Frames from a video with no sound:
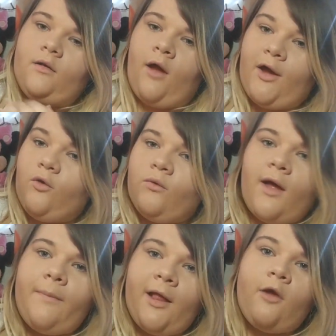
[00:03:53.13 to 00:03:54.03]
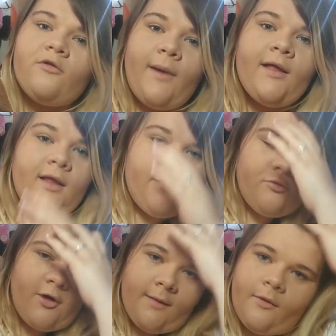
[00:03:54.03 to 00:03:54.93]
Like all their pillows, mainly in
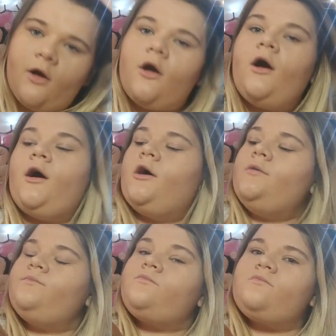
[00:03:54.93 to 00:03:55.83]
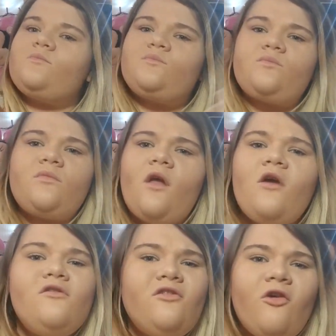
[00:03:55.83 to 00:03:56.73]
Primark, are.
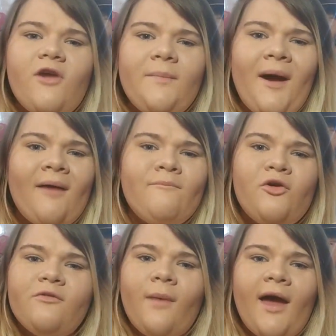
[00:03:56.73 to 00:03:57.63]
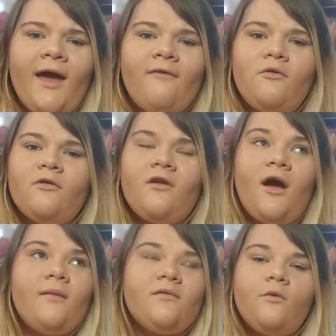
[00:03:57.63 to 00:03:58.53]
Sorry about moving my hair all the
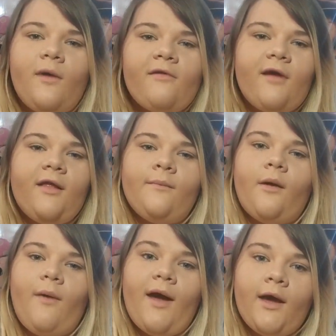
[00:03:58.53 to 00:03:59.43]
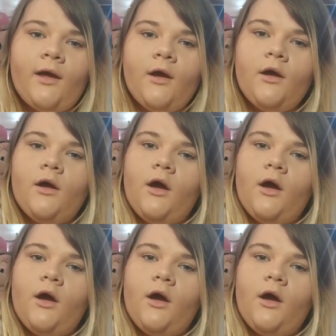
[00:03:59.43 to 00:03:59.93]
time. It's always getting in my way.